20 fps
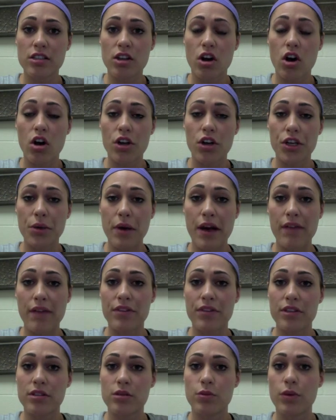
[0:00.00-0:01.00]
all you have
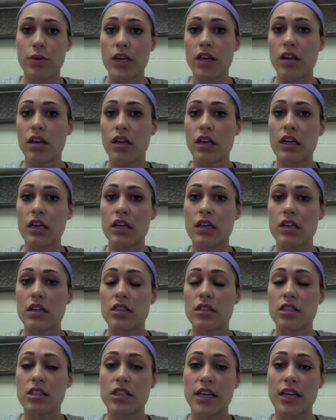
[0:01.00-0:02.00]
this week
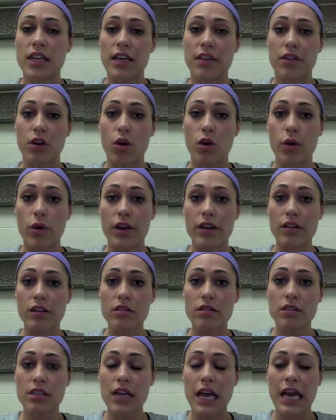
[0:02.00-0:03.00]
is to take the
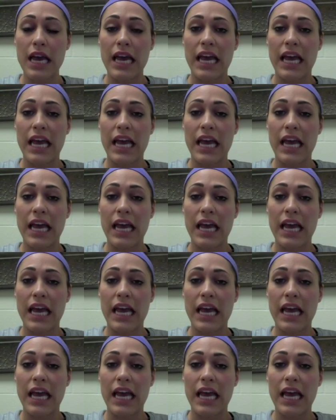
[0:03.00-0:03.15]
quiz,